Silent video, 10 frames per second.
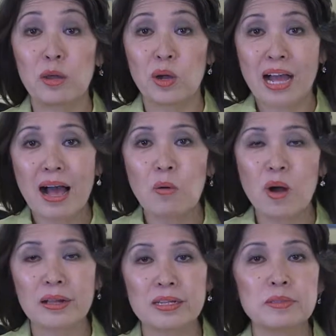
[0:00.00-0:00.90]
Iwakawa and
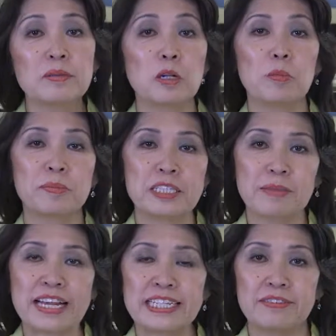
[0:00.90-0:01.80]
welcome to Global
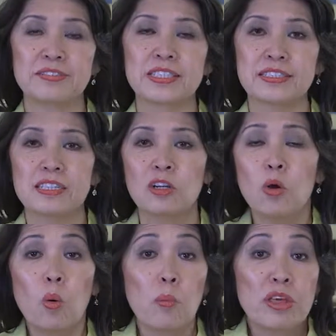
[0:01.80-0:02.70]
Perspectives.
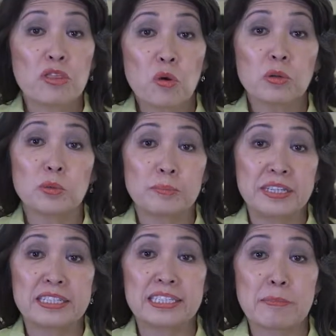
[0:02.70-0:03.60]
What we thought would
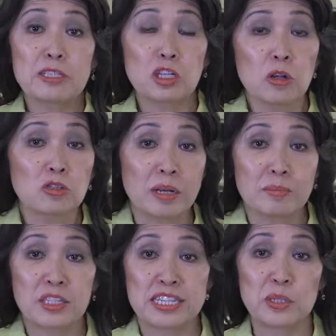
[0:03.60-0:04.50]
be the summer
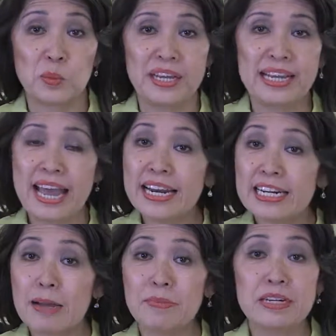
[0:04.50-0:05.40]
doldrums this week ended
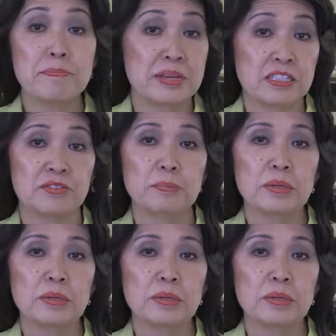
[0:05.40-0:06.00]
up in a bit of a